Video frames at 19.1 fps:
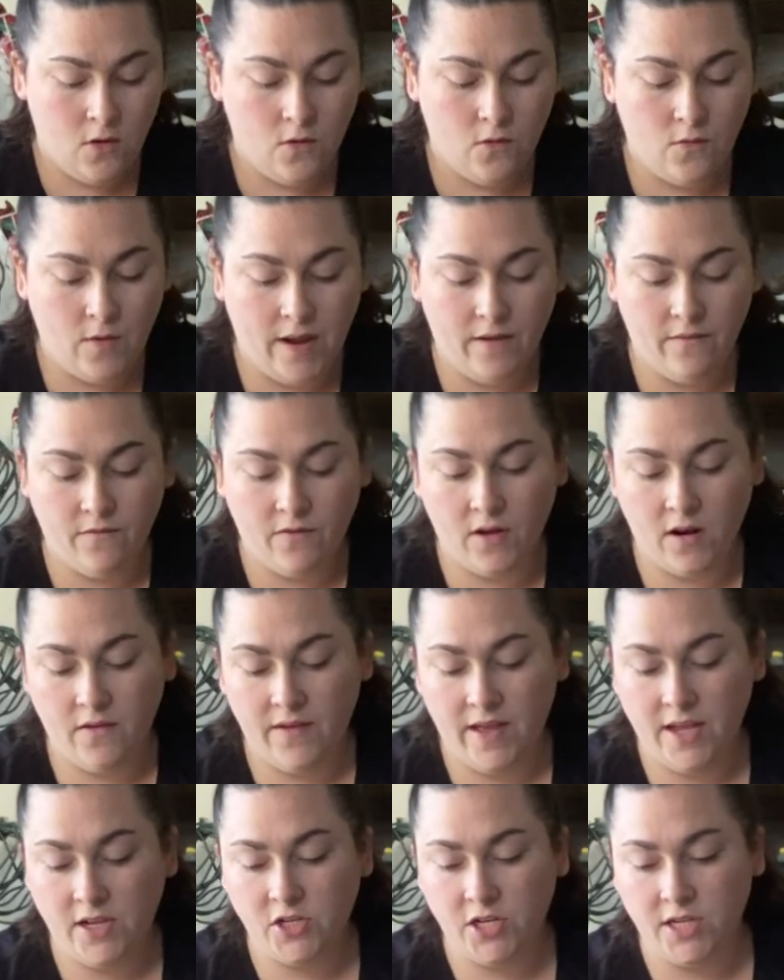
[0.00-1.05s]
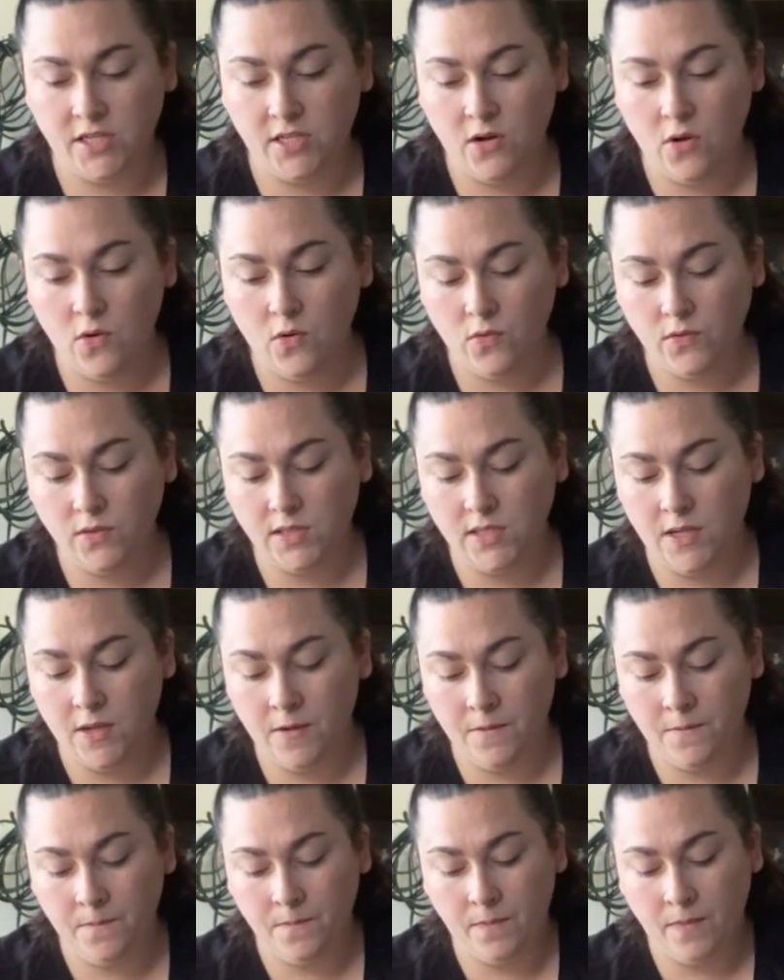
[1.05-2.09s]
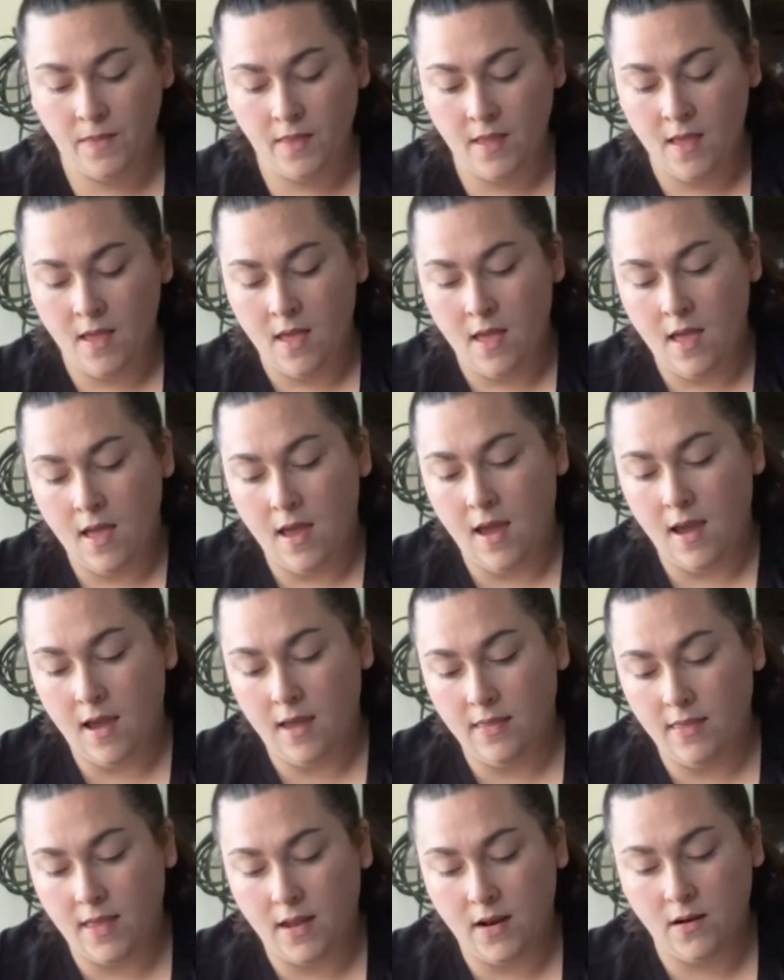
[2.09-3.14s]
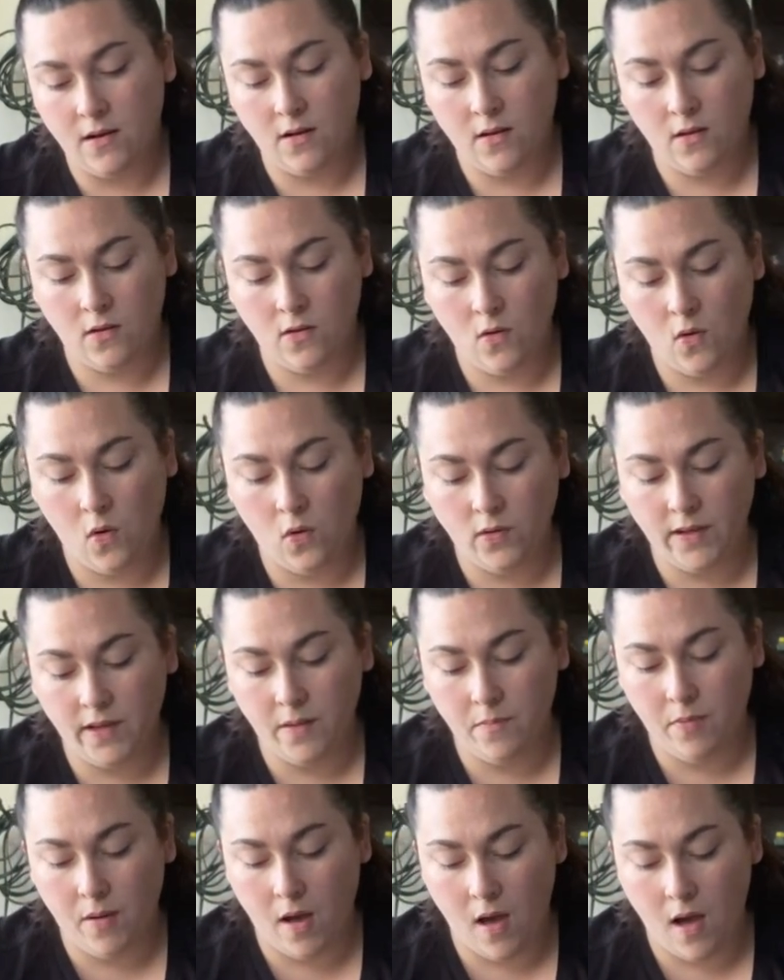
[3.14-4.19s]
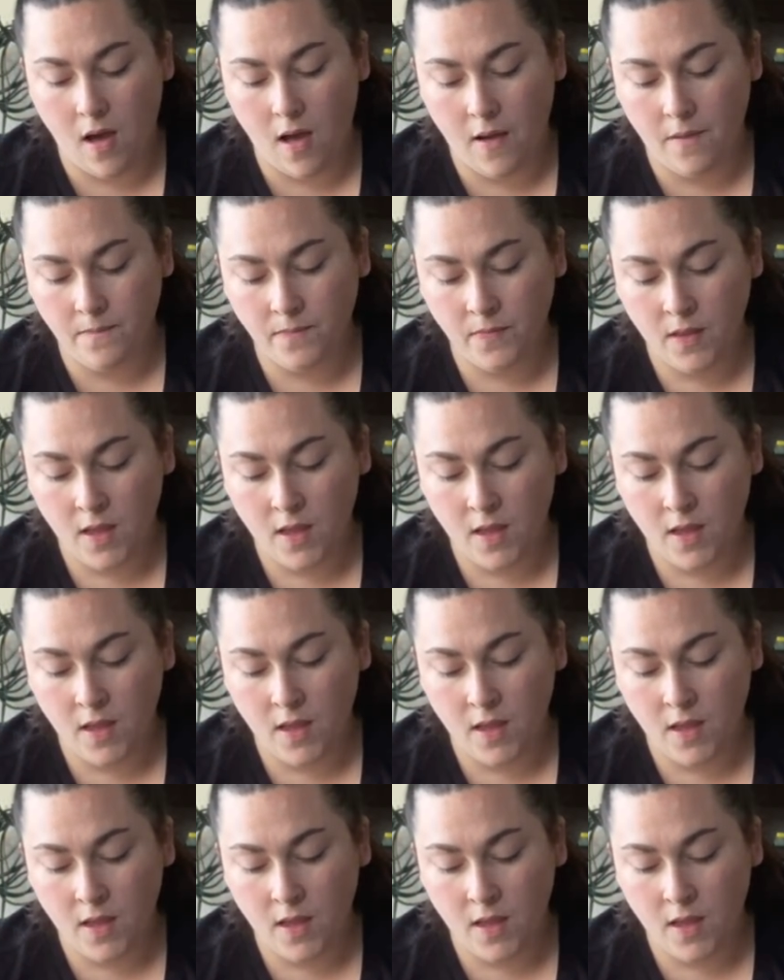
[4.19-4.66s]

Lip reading: right in front of AJ's nose and then holding a paw.